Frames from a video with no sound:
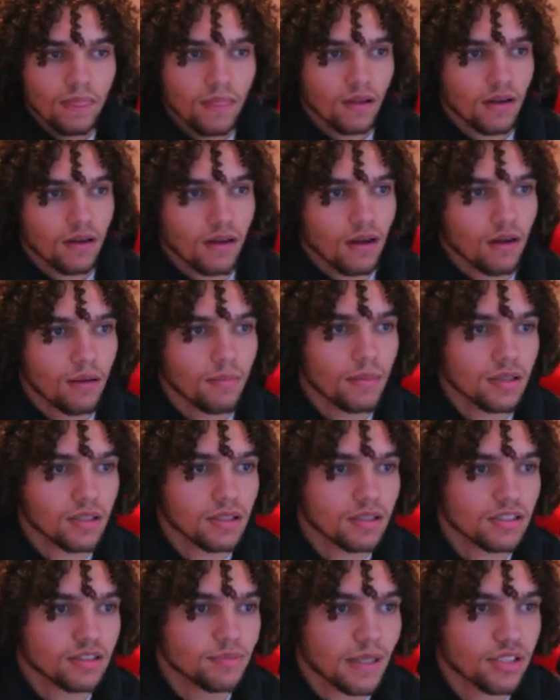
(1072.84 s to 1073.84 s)

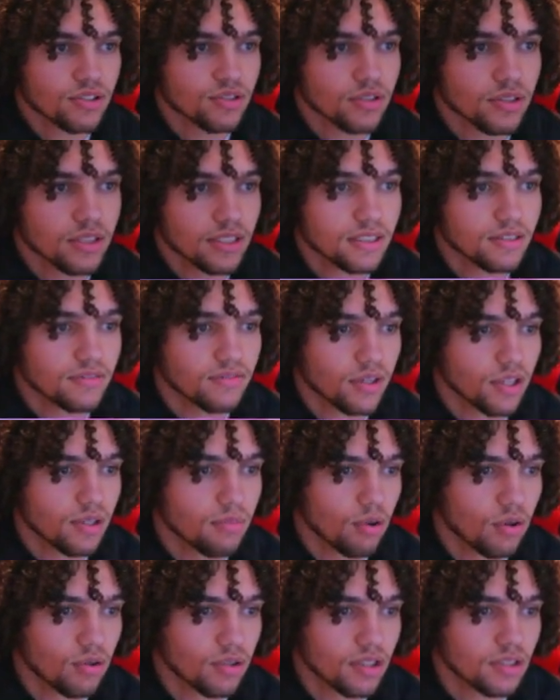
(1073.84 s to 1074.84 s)
Because Spectre is very
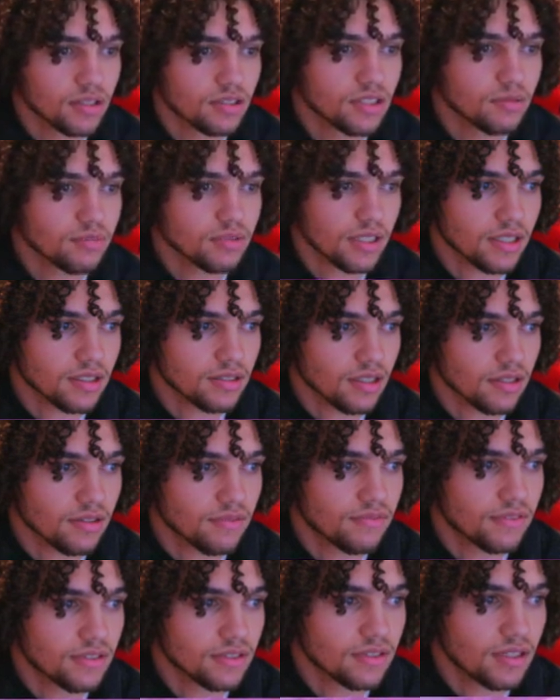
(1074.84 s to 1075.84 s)
bulky. It seems like it's like
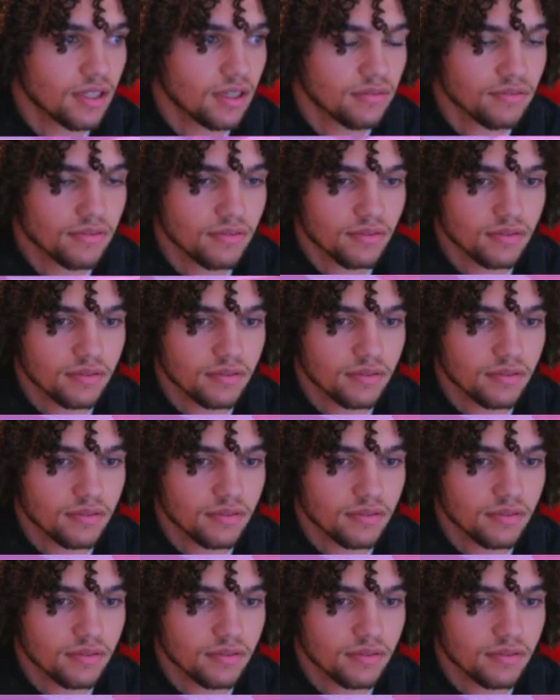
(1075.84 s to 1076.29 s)
Fizz Def.